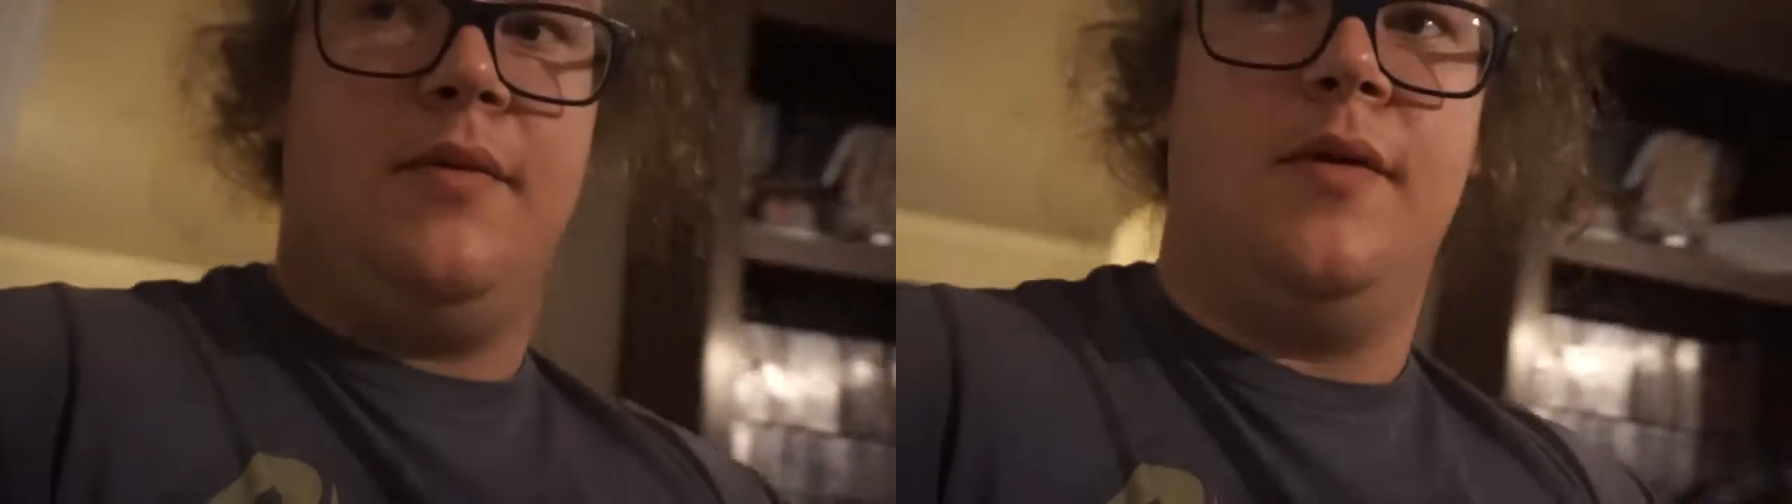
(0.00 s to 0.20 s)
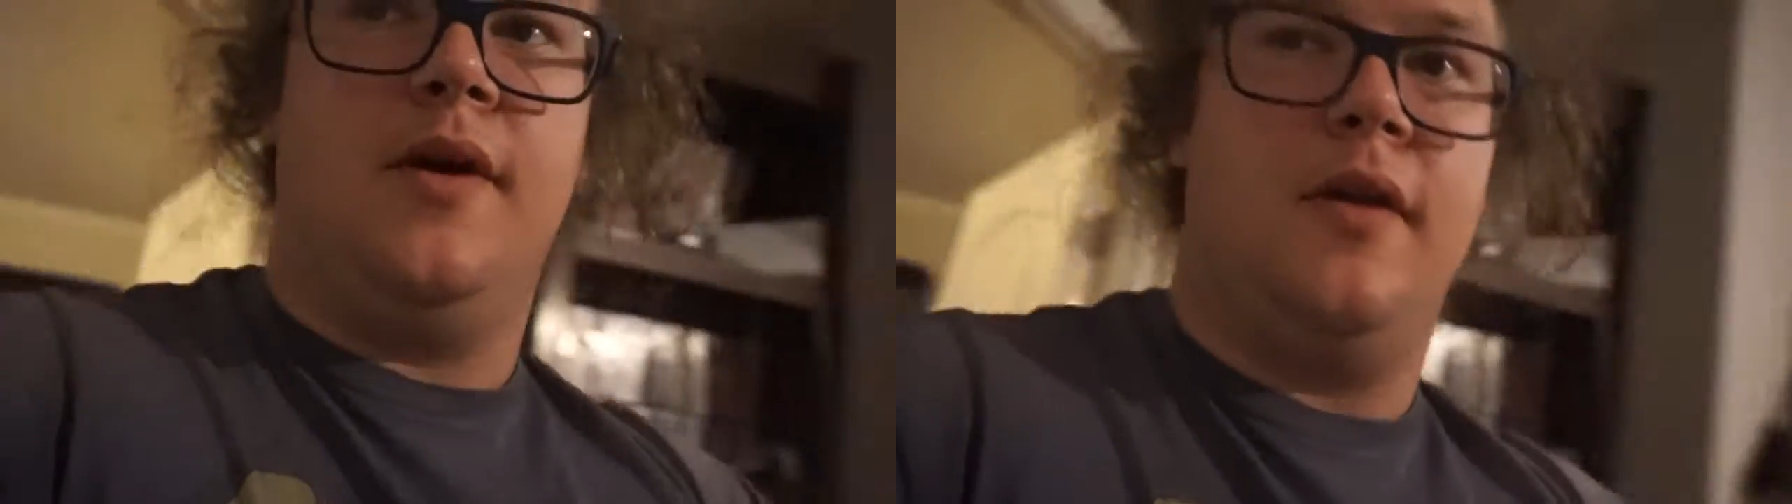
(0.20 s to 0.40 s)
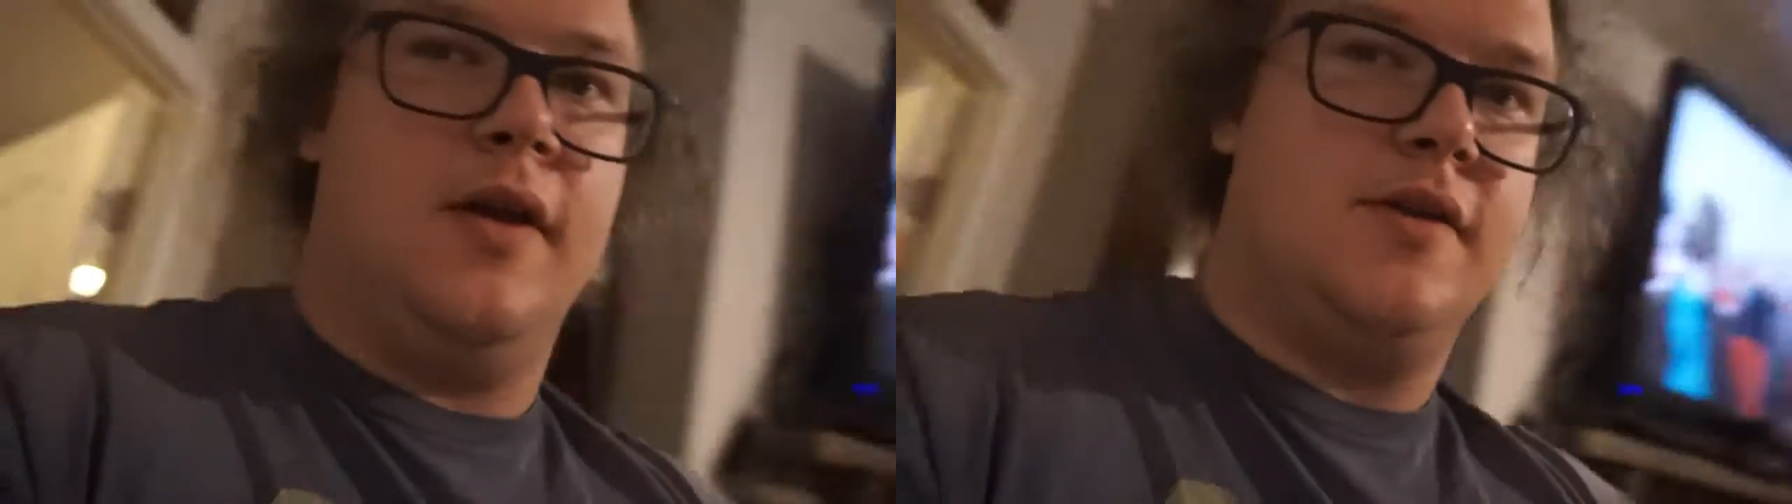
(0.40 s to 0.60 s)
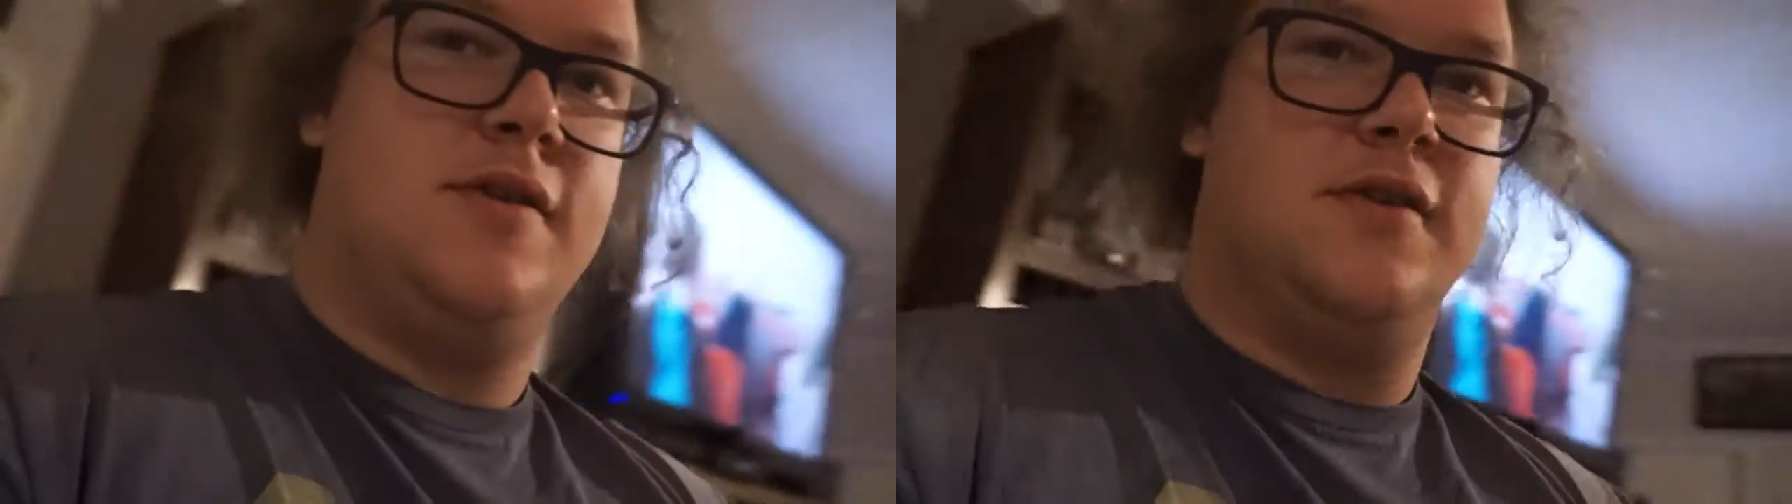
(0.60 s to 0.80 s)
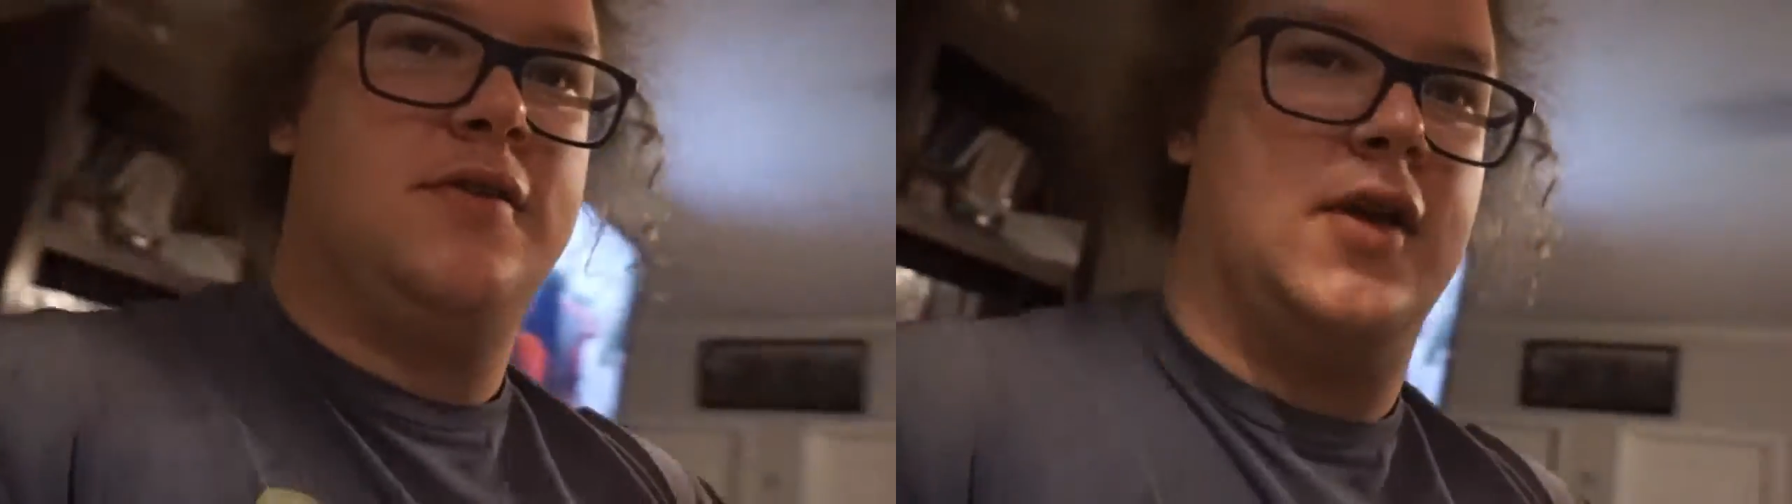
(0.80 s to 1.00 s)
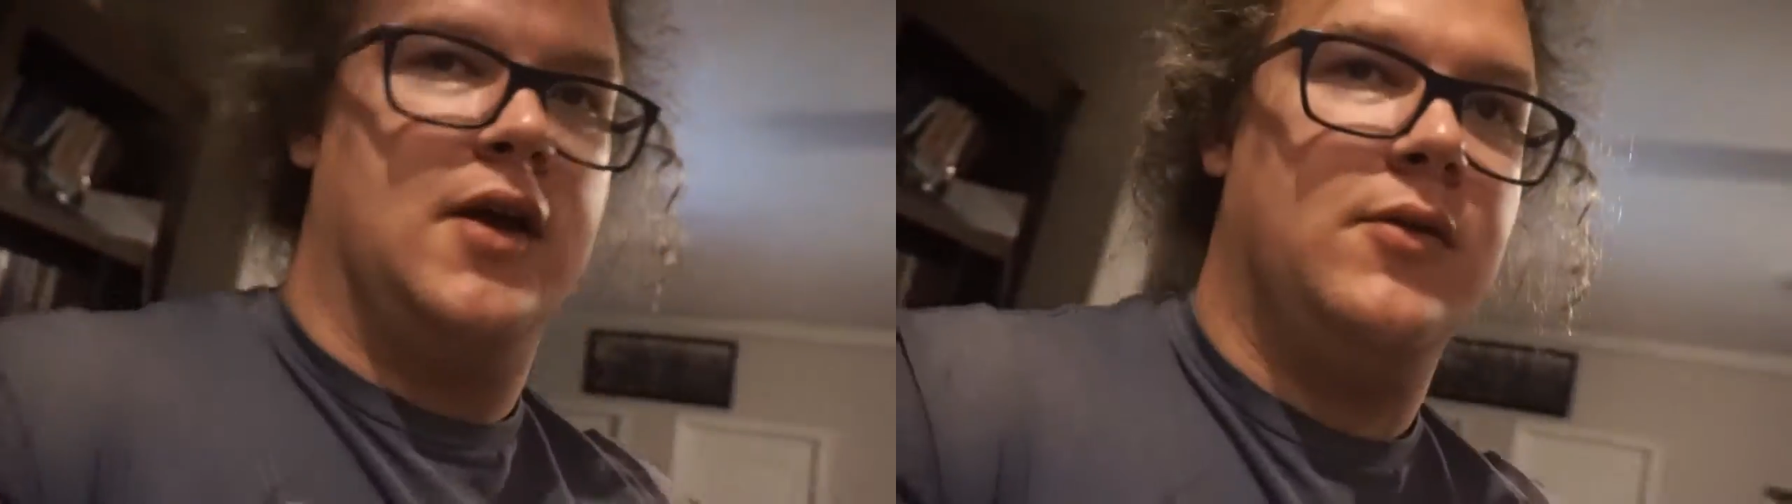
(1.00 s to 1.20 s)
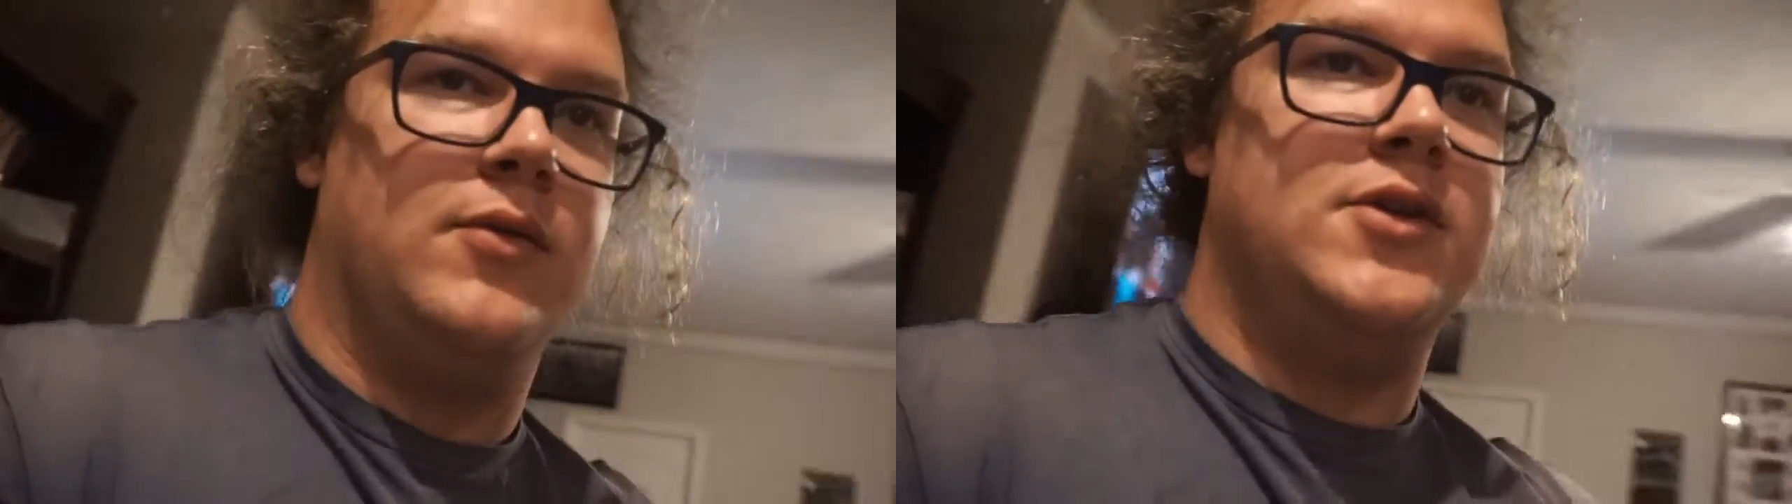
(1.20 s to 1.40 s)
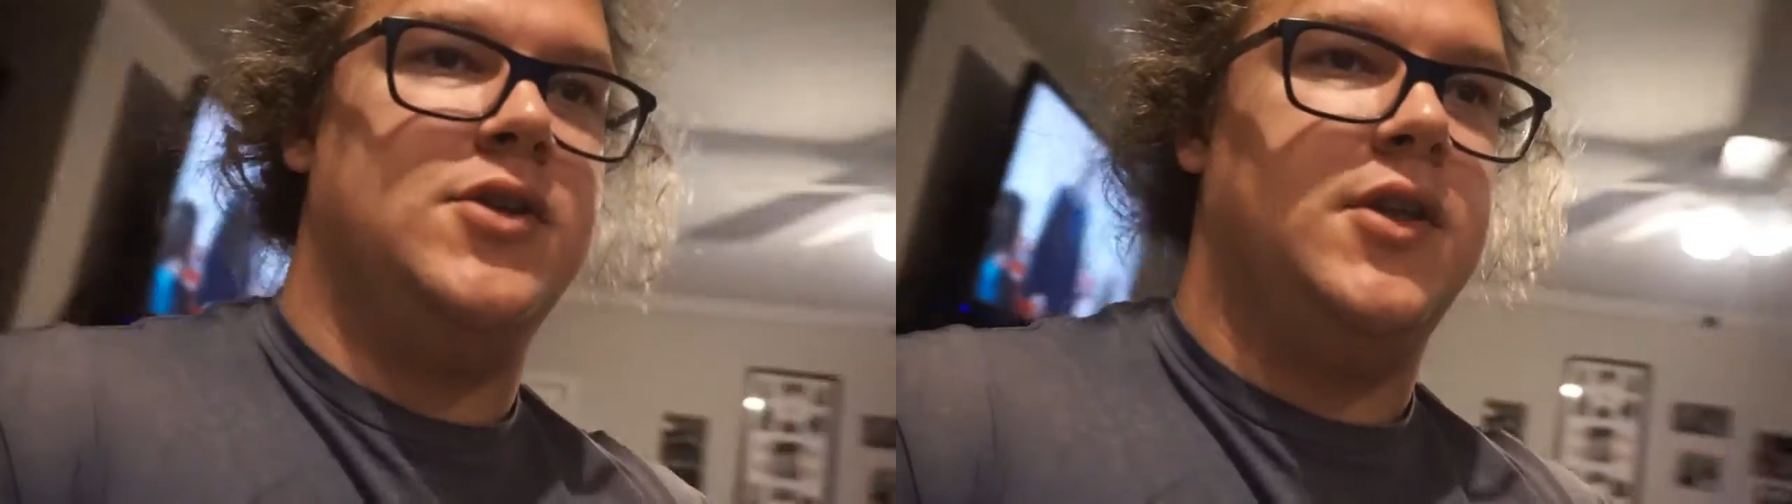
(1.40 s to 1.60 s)
but that's just kind of
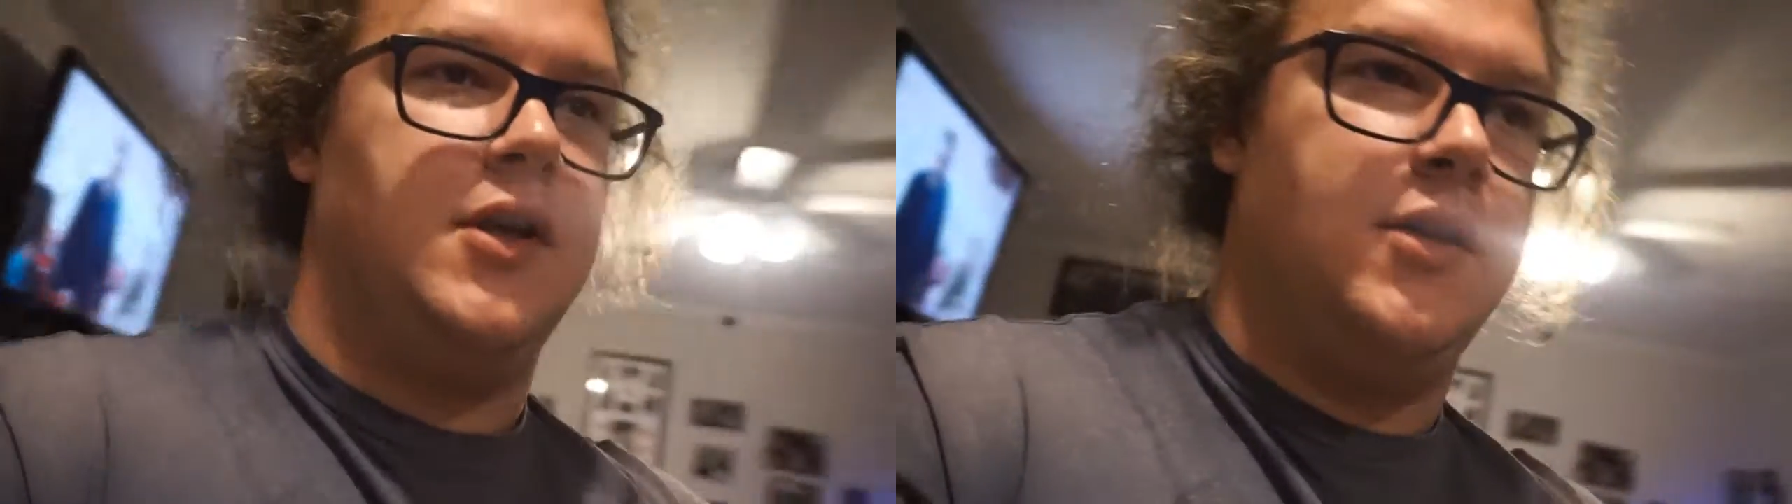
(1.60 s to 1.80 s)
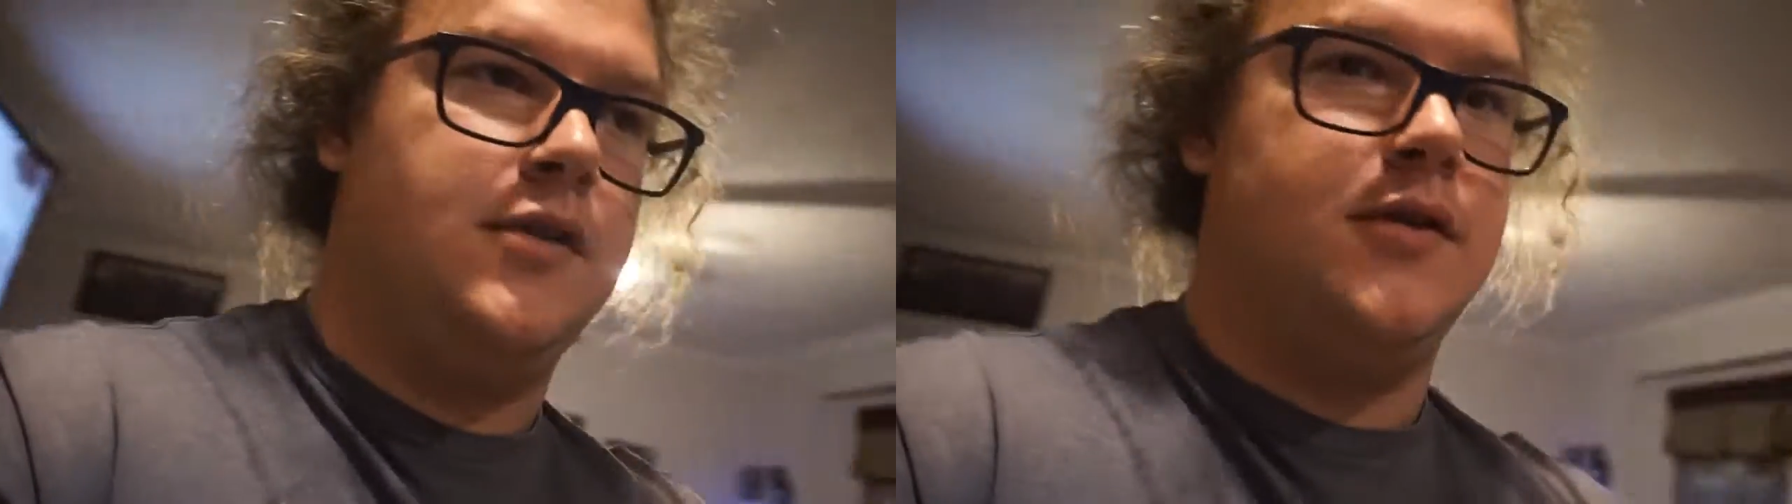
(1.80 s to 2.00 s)
what she did.